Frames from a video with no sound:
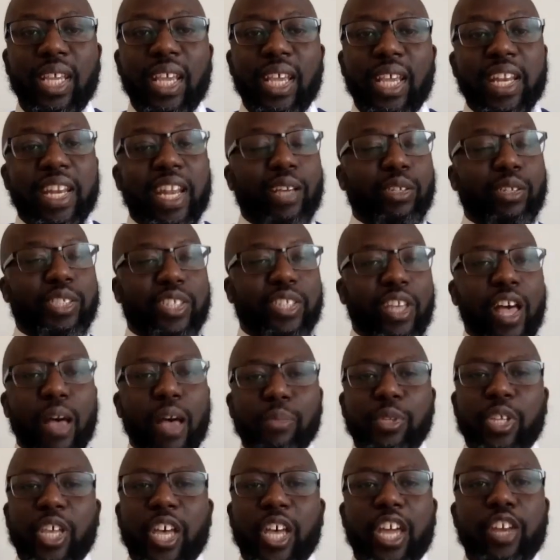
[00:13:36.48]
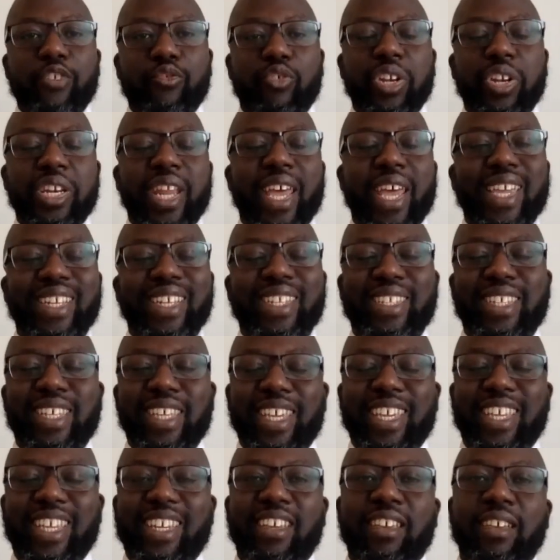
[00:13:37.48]
Now, Psalms
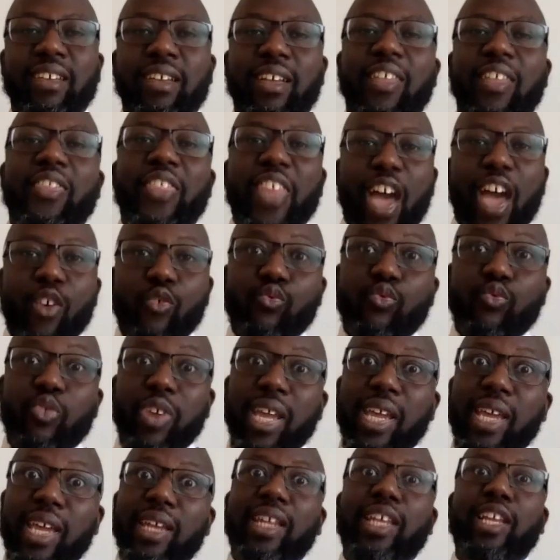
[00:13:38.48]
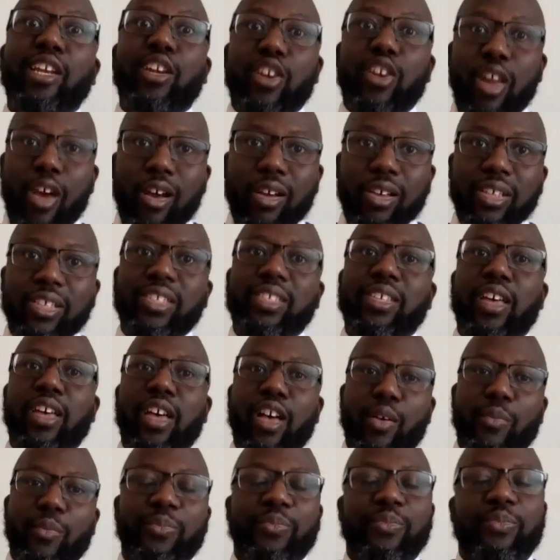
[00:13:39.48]
119, that really long
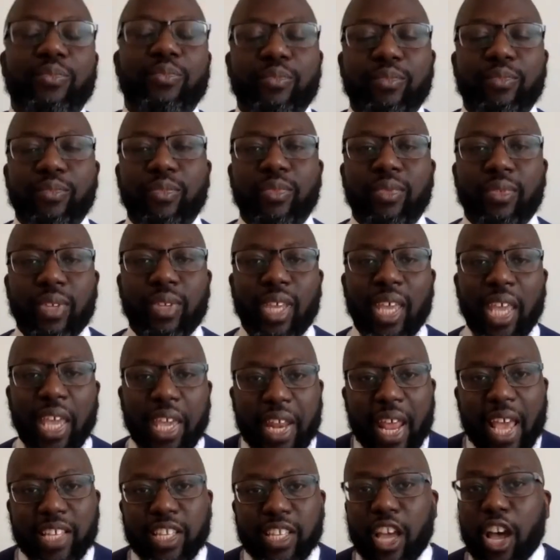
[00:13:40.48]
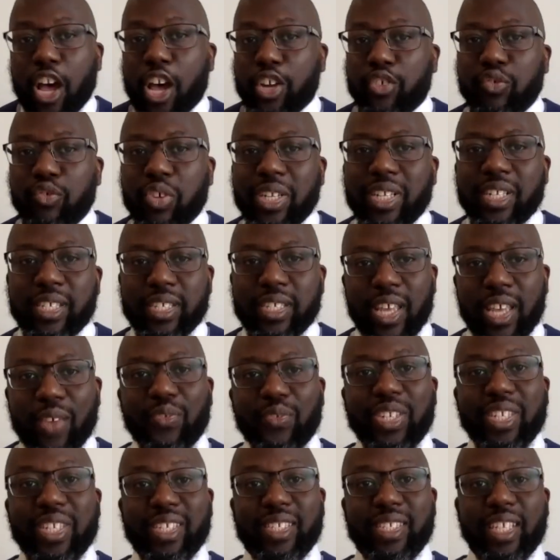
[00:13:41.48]
psalm, it has
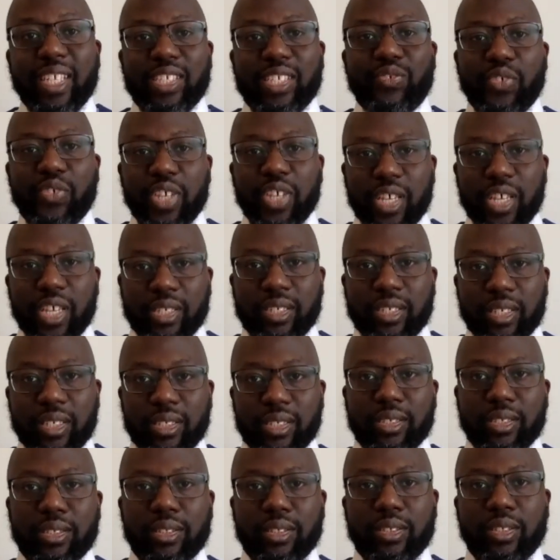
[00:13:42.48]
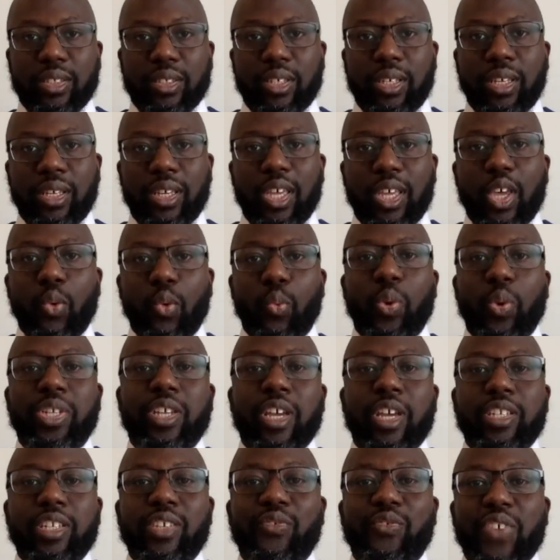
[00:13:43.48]
176 verses, which
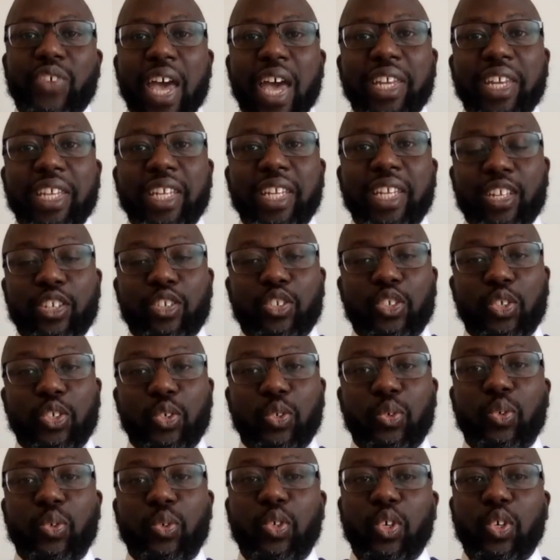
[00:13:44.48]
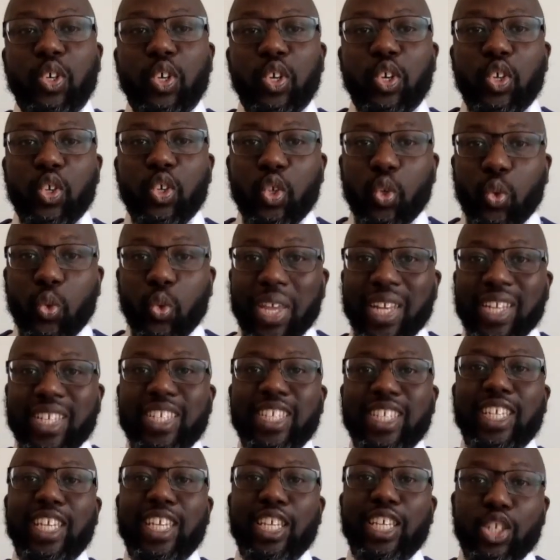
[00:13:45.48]
are divided into
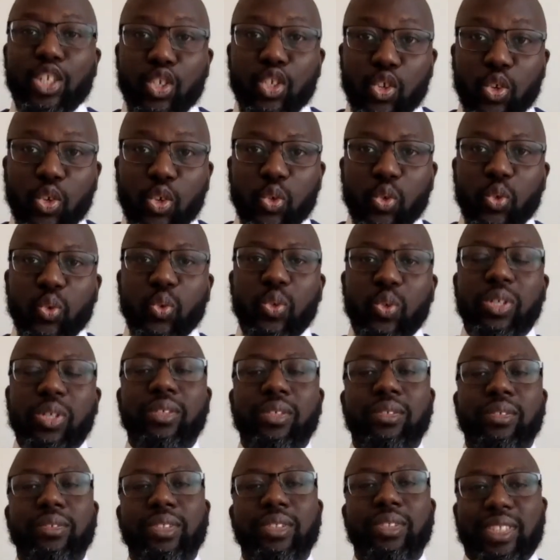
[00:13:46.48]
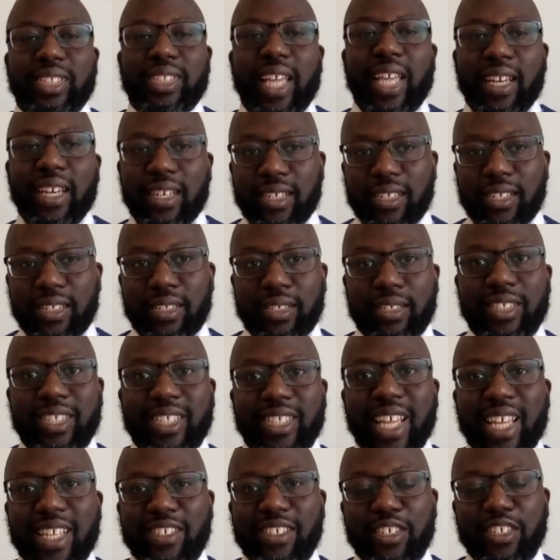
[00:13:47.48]
22
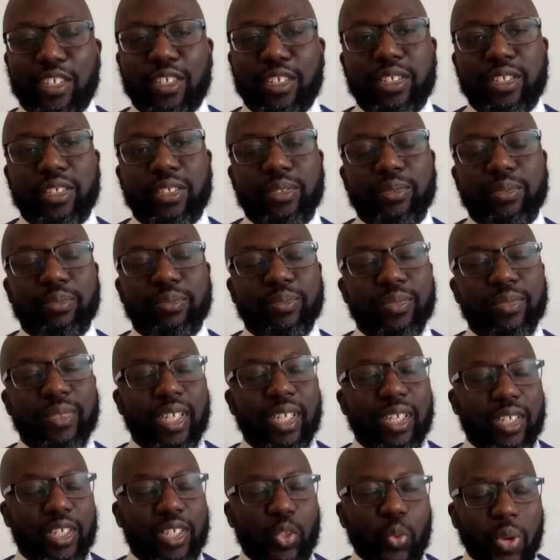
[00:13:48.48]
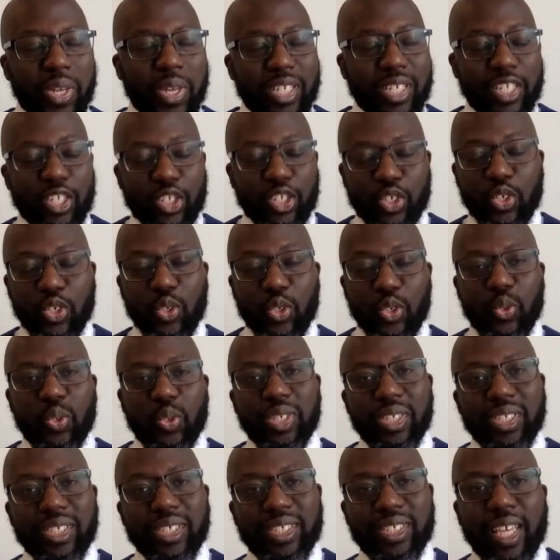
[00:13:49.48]
stanzas.
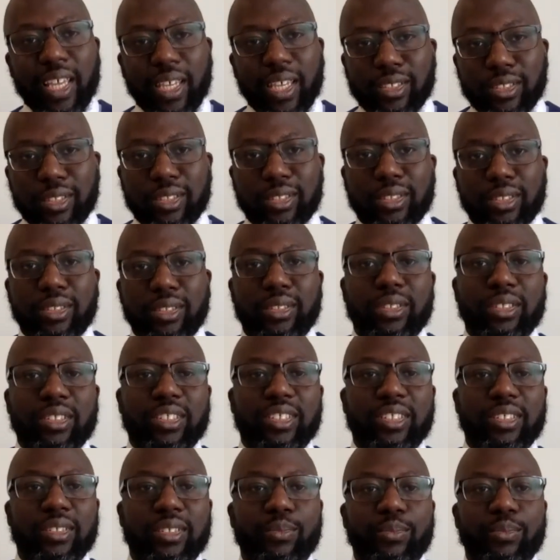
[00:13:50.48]
22 sections,